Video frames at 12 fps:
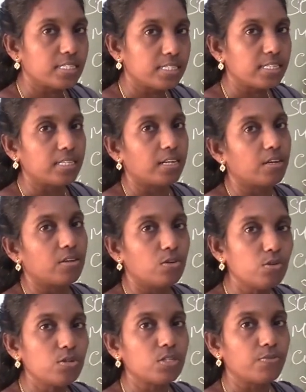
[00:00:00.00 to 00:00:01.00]

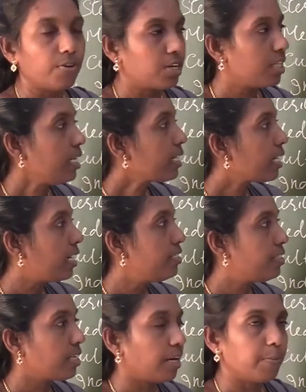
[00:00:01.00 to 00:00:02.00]
the
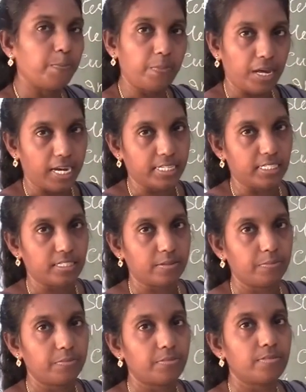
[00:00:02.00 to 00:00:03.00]
culturing plant,
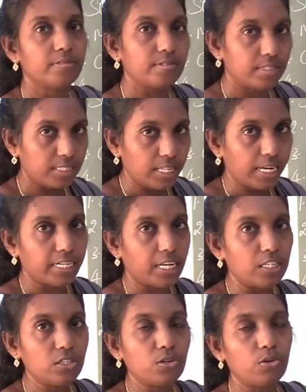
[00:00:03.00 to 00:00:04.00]
that
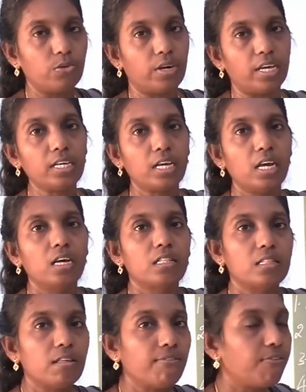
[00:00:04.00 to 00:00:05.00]
including
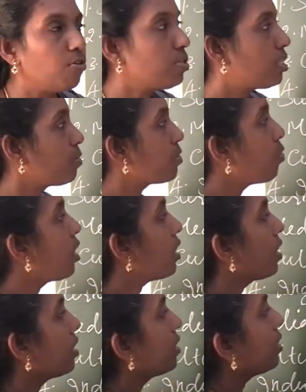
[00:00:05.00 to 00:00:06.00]
the forceps. What are the